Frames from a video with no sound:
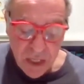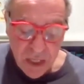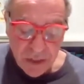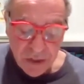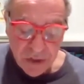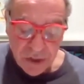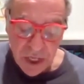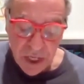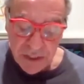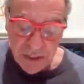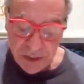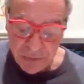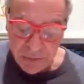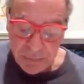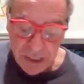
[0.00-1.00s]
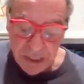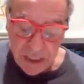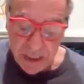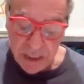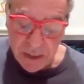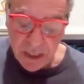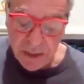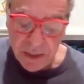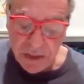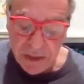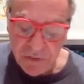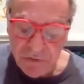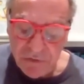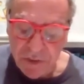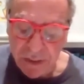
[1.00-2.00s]
There's nothing to be and nothing to
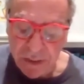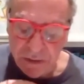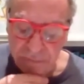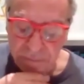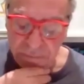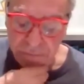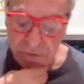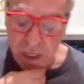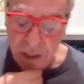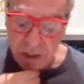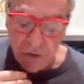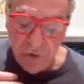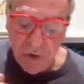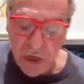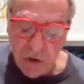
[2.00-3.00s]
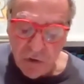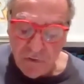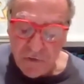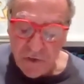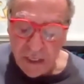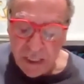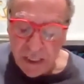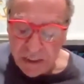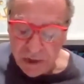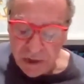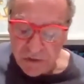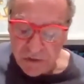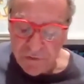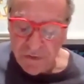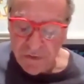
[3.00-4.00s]
feel. There are no feelings
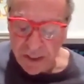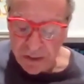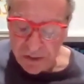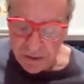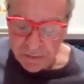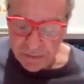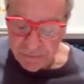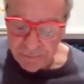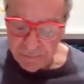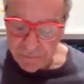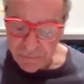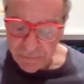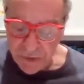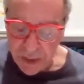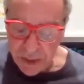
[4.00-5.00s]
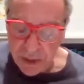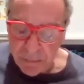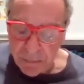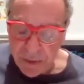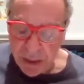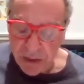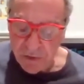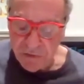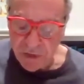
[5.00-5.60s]
to feel in the middle of